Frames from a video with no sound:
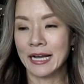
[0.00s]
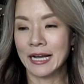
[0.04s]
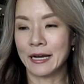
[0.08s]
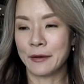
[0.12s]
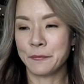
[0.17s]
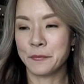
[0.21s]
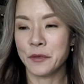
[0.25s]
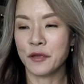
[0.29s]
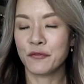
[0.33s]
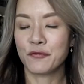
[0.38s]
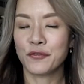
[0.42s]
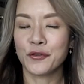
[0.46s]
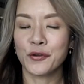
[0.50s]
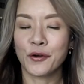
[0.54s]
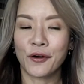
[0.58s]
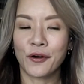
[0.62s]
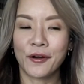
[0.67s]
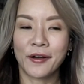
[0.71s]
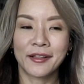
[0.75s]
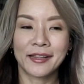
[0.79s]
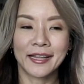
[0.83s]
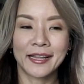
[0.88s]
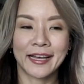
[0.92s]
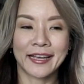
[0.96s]
If you're
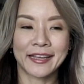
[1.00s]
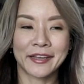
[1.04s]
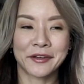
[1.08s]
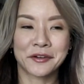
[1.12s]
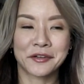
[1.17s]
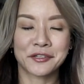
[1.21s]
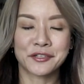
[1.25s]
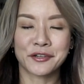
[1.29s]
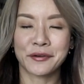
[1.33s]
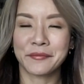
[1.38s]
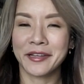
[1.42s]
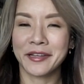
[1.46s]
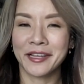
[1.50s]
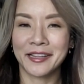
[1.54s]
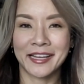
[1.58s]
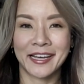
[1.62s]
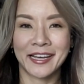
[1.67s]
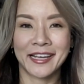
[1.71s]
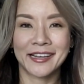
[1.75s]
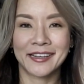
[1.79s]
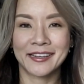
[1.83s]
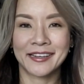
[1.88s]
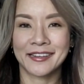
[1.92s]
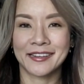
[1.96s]
like, you know, drop me a
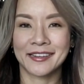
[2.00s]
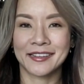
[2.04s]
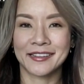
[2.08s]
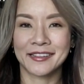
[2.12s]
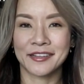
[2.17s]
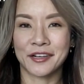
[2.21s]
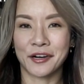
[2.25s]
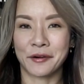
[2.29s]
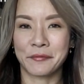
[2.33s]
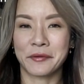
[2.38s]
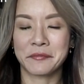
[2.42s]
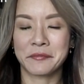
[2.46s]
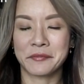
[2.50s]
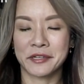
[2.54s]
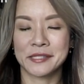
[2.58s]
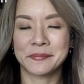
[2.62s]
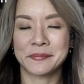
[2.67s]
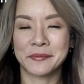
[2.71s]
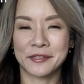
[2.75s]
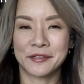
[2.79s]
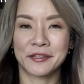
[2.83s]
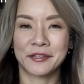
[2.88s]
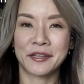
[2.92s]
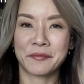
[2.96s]
line in the comment box
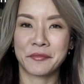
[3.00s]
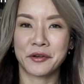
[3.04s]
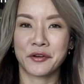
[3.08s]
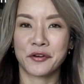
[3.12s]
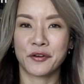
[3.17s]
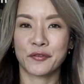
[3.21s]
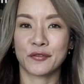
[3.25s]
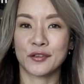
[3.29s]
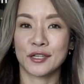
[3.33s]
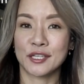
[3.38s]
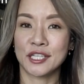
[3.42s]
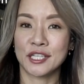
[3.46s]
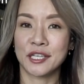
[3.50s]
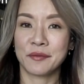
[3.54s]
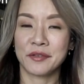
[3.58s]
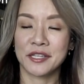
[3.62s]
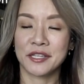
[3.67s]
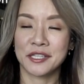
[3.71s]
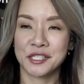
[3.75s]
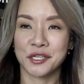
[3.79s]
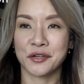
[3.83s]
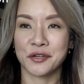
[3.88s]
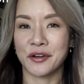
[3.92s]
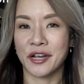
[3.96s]
below. Let me know if you're team
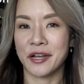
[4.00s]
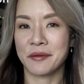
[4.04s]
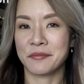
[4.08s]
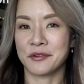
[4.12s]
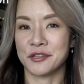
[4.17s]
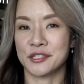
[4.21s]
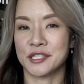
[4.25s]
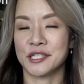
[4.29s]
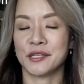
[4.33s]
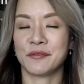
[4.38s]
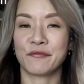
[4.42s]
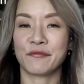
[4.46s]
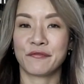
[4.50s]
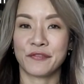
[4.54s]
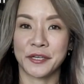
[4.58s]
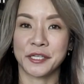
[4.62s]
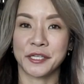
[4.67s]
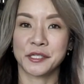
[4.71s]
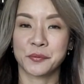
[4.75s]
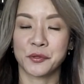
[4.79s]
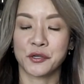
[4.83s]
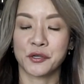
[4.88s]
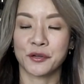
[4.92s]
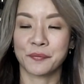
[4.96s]
Instagram or team
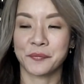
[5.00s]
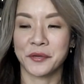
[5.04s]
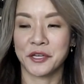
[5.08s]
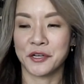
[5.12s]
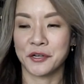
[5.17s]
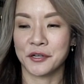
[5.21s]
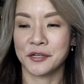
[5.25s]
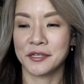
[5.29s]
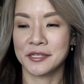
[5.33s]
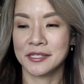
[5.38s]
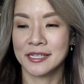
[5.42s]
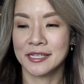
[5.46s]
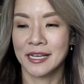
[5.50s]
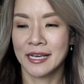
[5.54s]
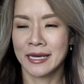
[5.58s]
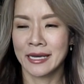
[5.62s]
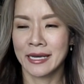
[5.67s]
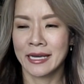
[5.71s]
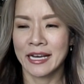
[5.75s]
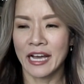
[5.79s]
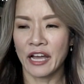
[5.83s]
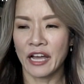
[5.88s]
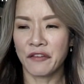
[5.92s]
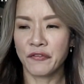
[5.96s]
Facebook, because
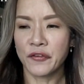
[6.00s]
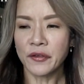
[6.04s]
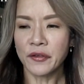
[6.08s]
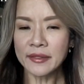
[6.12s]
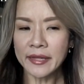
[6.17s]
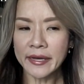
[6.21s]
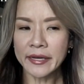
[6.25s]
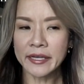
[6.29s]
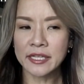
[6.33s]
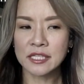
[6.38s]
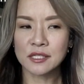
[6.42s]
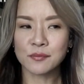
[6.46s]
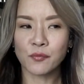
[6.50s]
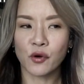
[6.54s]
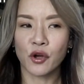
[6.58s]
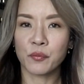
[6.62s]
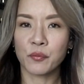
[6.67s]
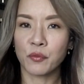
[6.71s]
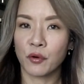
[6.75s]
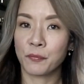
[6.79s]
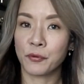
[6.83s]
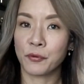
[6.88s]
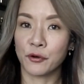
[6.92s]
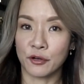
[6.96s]
I feel like it's more and
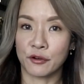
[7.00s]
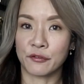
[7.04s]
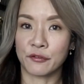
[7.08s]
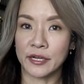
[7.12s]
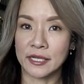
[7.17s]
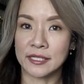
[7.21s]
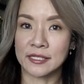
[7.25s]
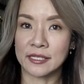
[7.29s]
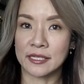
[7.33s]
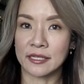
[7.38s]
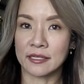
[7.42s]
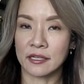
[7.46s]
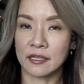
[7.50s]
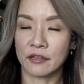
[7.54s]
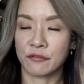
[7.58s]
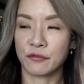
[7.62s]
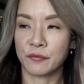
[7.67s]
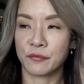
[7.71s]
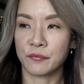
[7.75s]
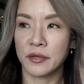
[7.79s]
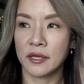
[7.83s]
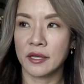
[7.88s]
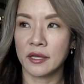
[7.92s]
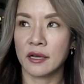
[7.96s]
more polarizing. Like for
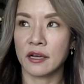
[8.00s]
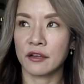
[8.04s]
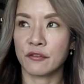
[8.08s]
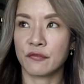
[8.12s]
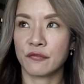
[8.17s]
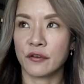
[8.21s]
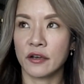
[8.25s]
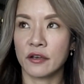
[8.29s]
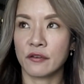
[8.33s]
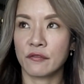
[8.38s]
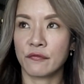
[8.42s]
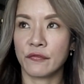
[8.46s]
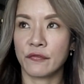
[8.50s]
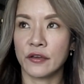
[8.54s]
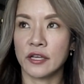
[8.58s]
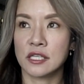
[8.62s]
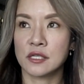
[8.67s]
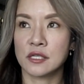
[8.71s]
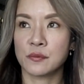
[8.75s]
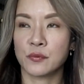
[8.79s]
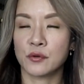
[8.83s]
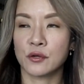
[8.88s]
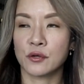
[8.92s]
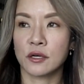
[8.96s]
me, I find
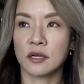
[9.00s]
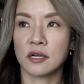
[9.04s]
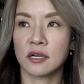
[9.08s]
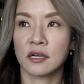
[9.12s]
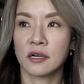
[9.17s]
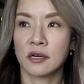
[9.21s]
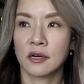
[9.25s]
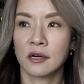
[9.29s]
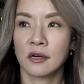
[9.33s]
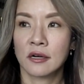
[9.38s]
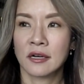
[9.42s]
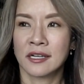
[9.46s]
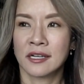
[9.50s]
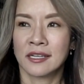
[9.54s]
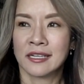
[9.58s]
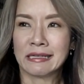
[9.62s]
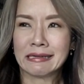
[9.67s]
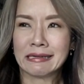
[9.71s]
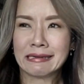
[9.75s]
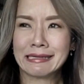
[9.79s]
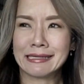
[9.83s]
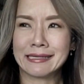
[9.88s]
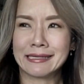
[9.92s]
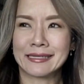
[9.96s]
Facebook
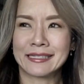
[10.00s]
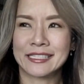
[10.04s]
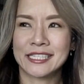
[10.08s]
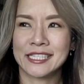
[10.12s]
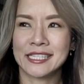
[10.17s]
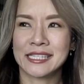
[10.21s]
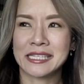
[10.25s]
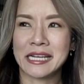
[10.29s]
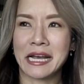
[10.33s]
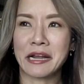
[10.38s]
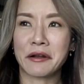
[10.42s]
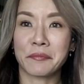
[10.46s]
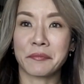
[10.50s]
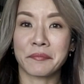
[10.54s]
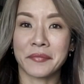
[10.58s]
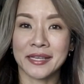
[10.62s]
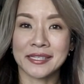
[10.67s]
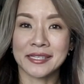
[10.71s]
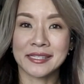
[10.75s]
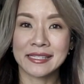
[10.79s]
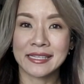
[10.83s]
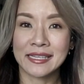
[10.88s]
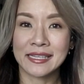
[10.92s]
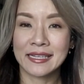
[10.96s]
just kind of
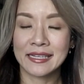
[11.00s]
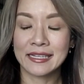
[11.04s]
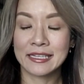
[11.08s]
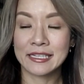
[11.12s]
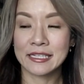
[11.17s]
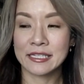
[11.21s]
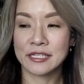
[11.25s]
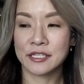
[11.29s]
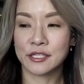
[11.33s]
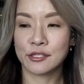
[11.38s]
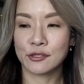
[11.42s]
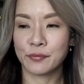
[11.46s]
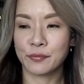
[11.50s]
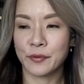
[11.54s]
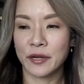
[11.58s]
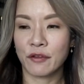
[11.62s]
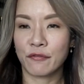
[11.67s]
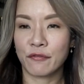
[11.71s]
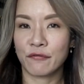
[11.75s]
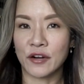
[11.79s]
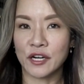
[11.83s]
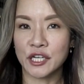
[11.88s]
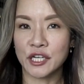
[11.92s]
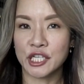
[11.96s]
messy. There's just too
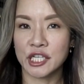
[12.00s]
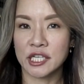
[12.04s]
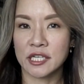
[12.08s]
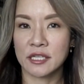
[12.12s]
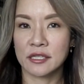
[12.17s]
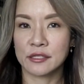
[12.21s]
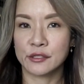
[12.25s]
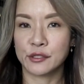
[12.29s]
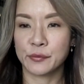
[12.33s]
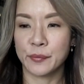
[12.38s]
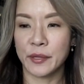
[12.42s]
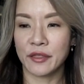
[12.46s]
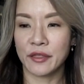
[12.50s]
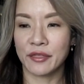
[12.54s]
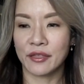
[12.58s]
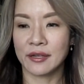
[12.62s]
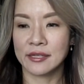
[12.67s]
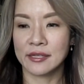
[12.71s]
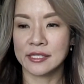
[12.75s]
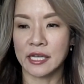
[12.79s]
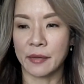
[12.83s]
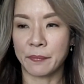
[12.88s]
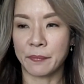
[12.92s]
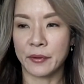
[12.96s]
many functions, too many
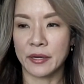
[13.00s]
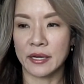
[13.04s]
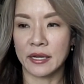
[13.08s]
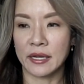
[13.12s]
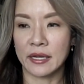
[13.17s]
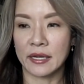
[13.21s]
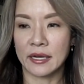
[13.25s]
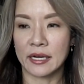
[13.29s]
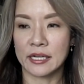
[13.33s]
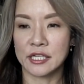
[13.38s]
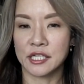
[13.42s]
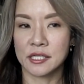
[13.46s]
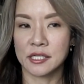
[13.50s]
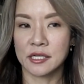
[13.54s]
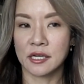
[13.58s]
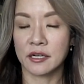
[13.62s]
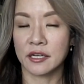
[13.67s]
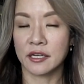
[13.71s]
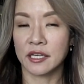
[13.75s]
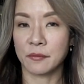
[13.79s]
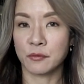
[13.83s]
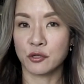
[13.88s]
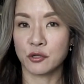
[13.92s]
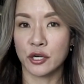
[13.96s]
things happening. I just
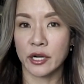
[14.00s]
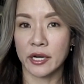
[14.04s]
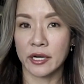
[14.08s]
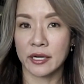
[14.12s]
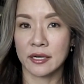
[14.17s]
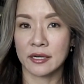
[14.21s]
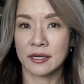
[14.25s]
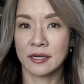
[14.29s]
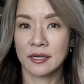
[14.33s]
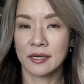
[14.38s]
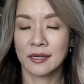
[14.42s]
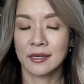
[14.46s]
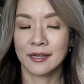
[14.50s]
can't keep track.